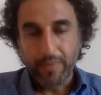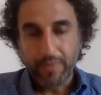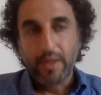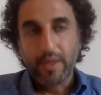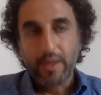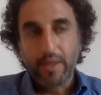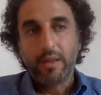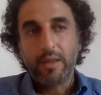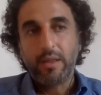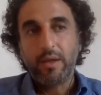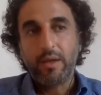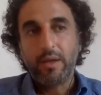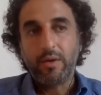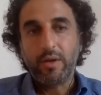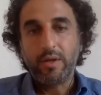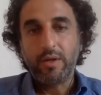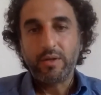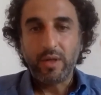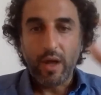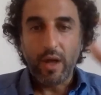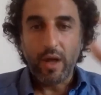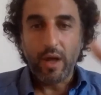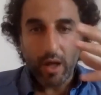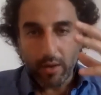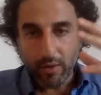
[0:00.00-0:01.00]
There is
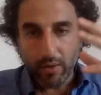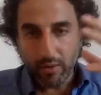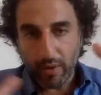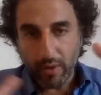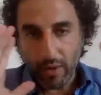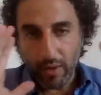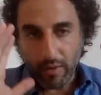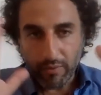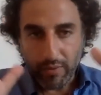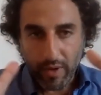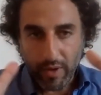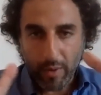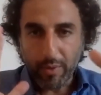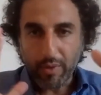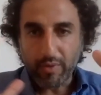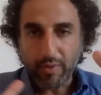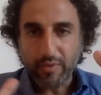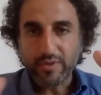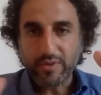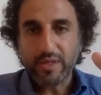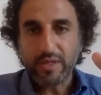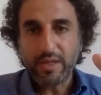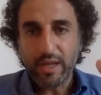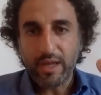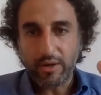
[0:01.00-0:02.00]
a couple of
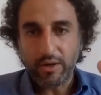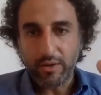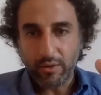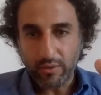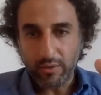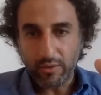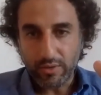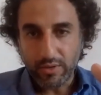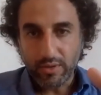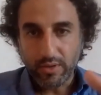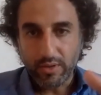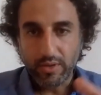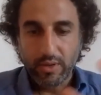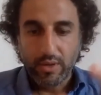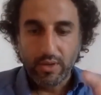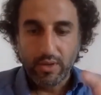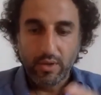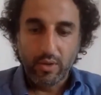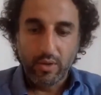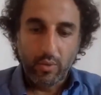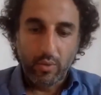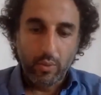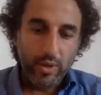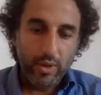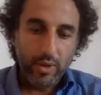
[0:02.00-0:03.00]
scenarios.
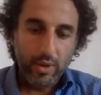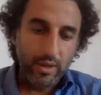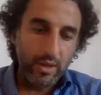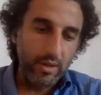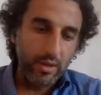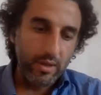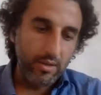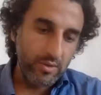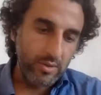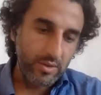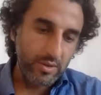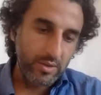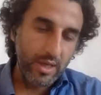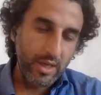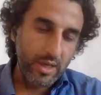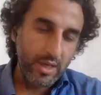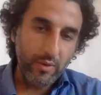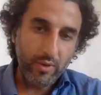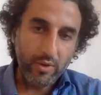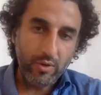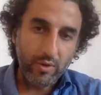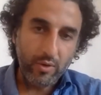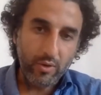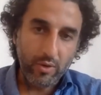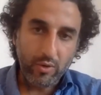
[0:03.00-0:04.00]
We can either see a
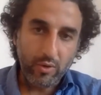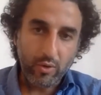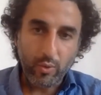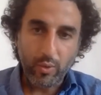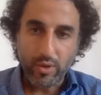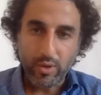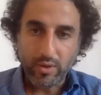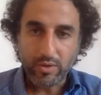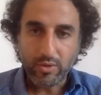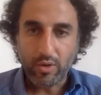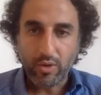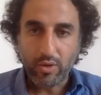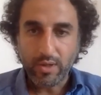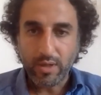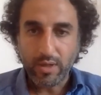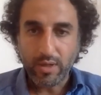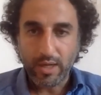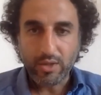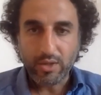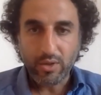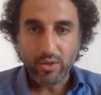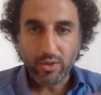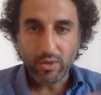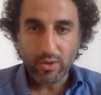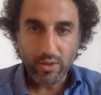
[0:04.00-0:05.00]
return to what is called the
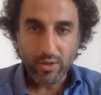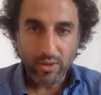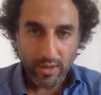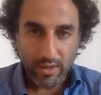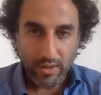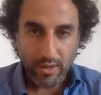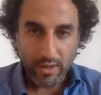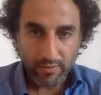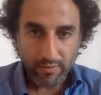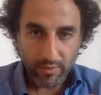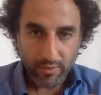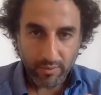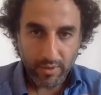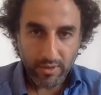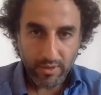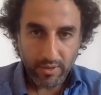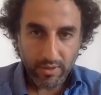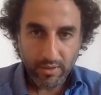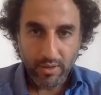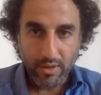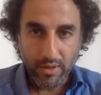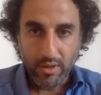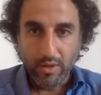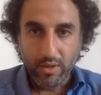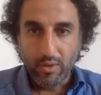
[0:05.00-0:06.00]
national unity
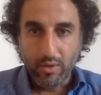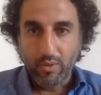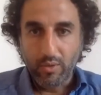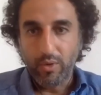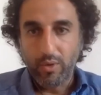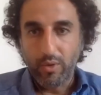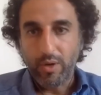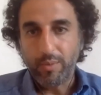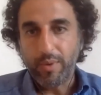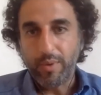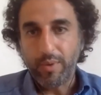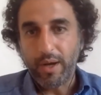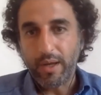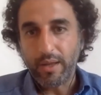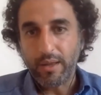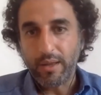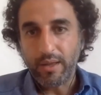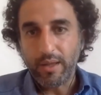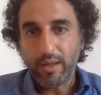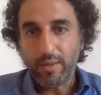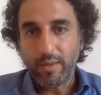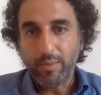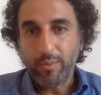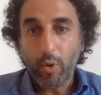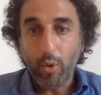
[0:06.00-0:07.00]
government, whereby
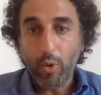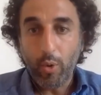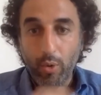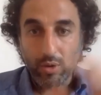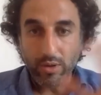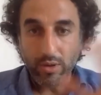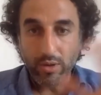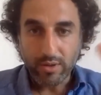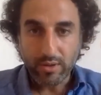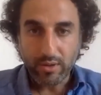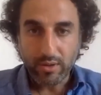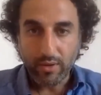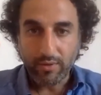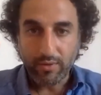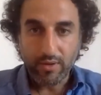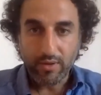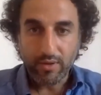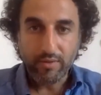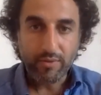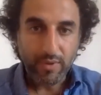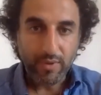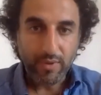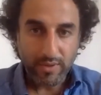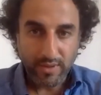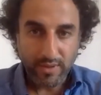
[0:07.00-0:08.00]
the poles of the
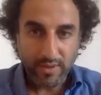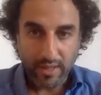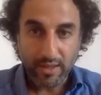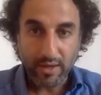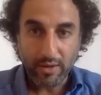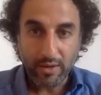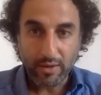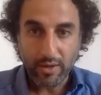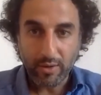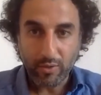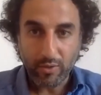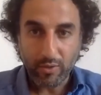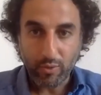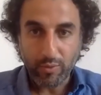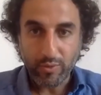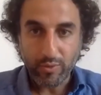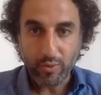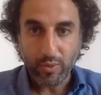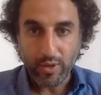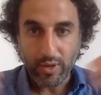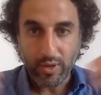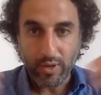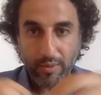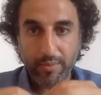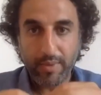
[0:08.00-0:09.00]
different sectarian groups
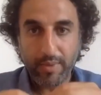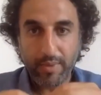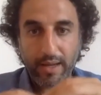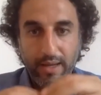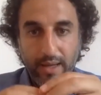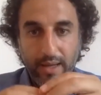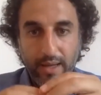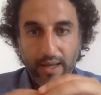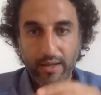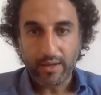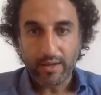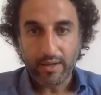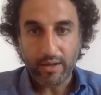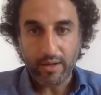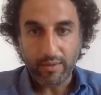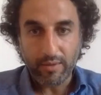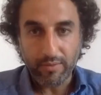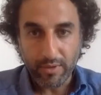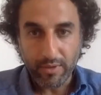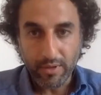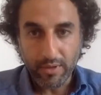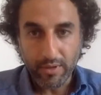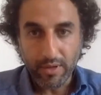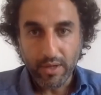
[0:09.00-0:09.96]
will come back and govern.